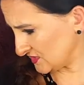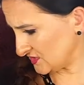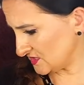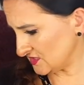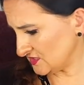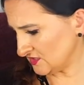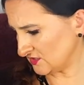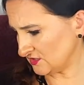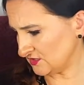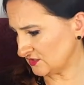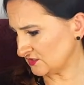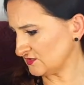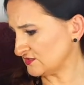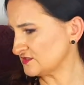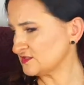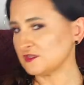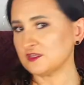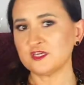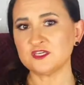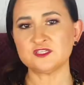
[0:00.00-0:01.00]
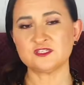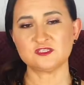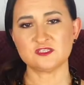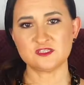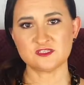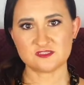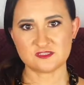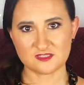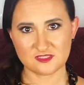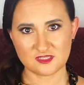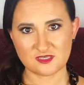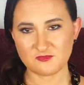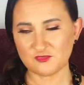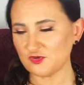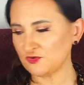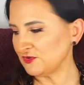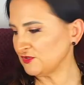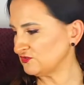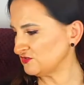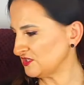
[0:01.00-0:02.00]
The only consolation is that I'm
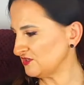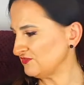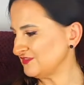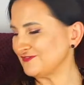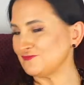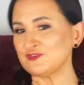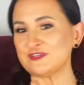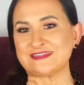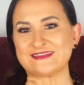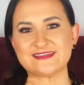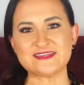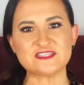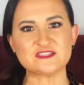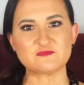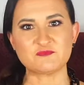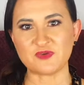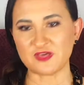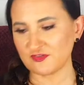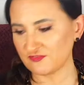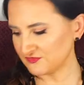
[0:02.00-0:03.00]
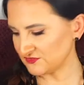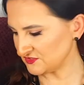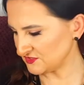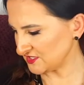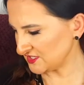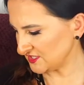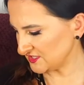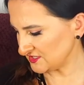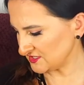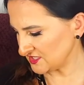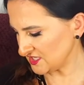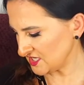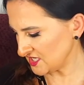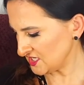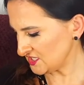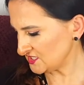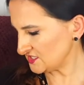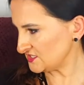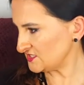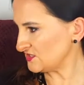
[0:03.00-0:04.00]
going to have a really nice bath tonight.
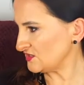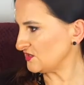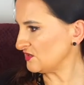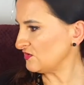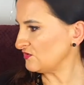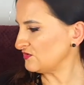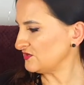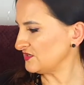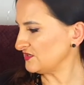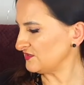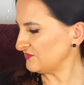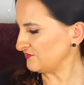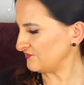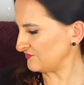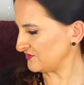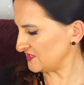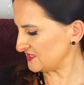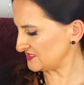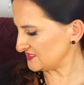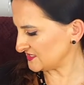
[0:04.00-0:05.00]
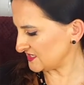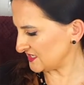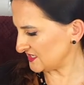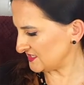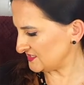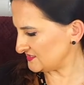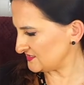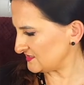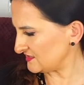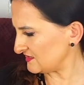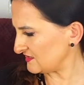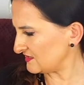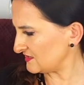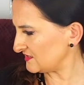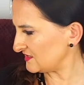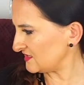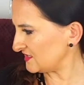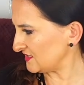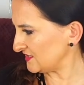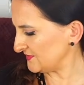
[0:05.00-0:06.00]
So the first calendar,
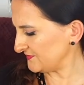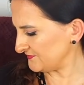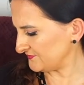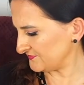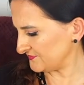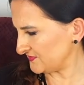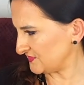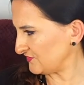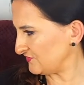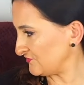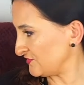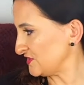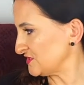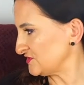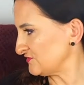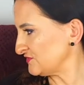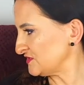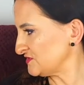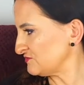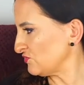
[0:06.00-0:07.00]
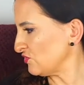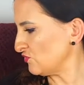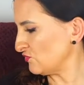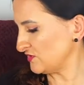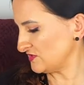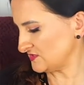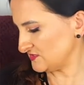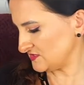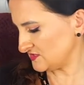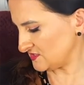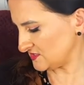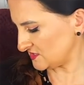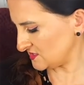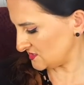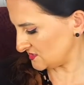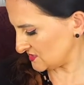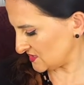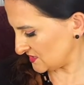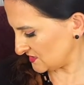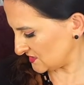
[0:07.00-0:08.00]
the first of the small ones,
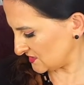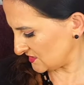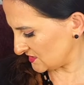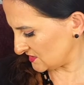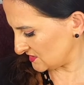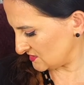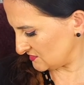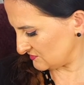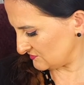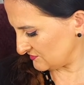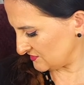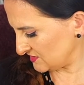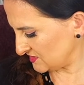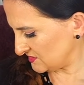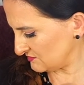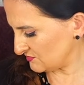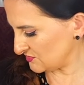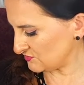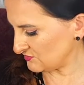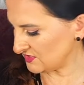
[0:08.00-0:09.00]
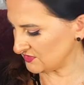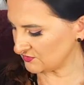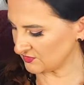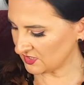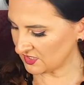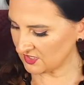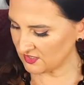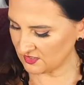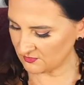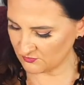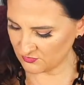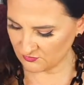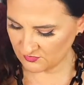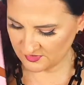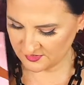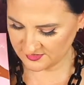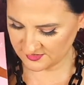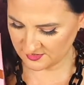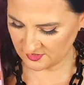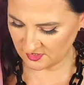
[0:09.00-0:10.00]
and I can't find number one. Okay, number
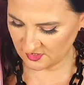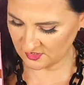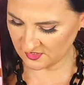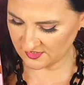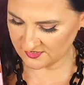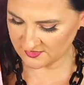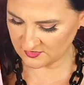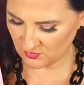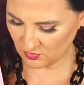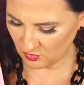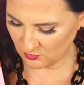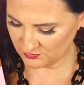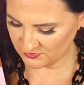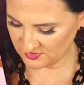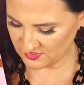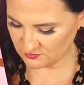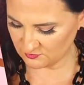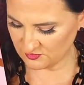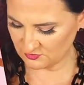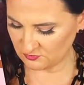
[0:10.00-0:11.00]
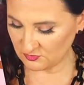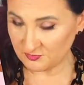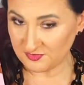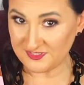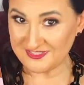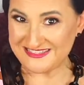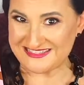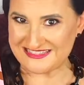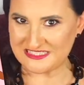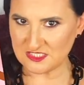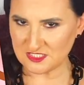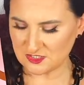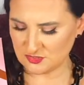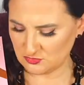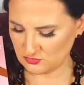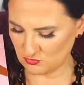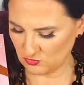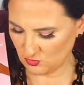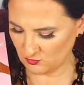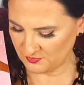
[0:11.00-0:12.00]
one is here. Let's hope this one will be easier
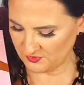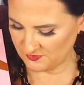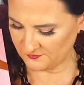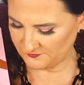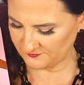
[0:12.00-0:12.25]
to open.